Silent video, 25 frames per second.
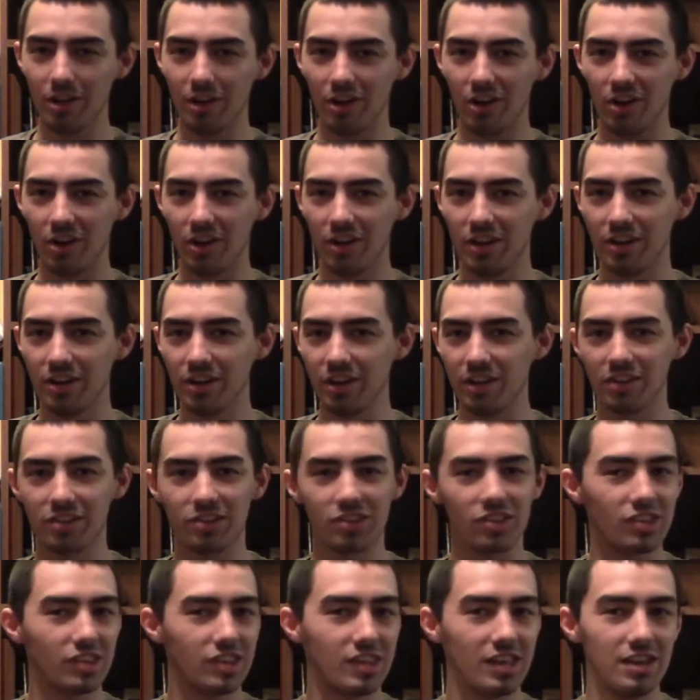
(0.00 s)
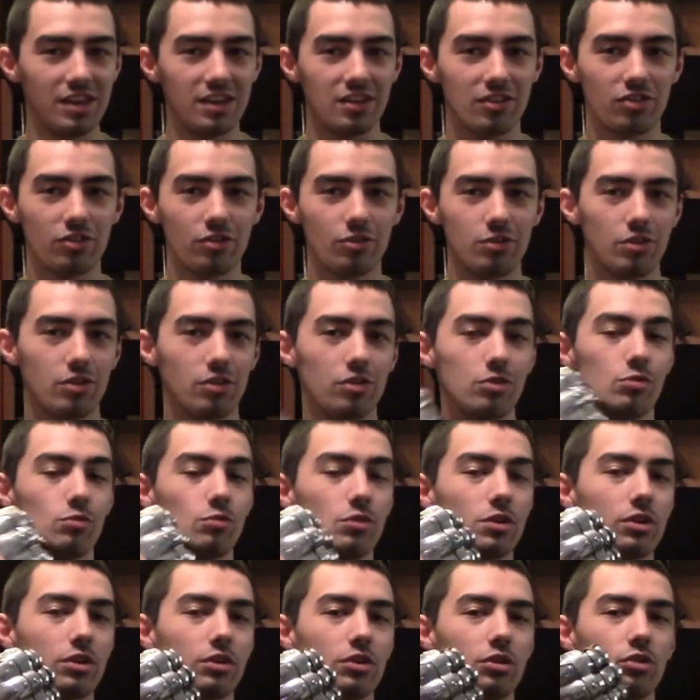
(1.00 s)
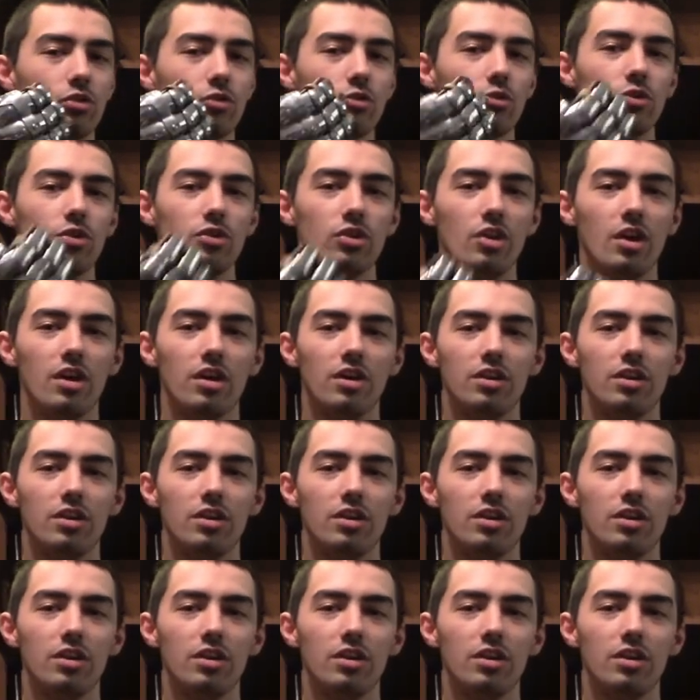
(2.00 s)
on skin, as soon as you were to